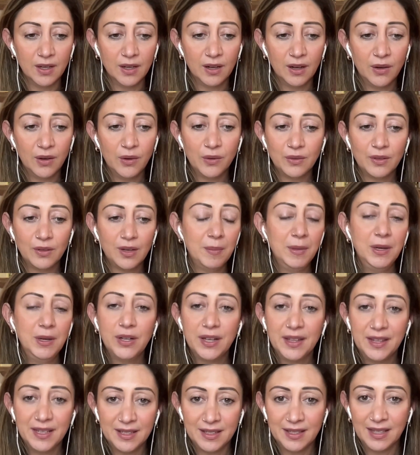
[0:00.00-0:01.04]
oh, have a look
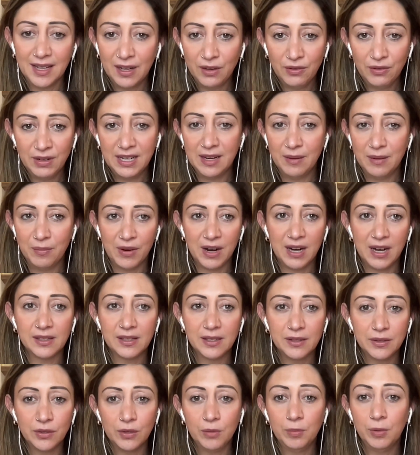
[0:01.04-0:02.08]
at this ingredient, Brax.
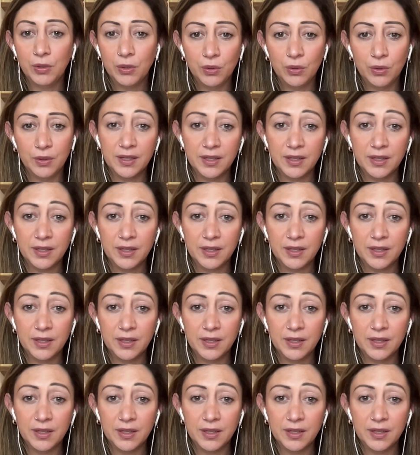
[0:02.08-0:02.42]
It's super cool.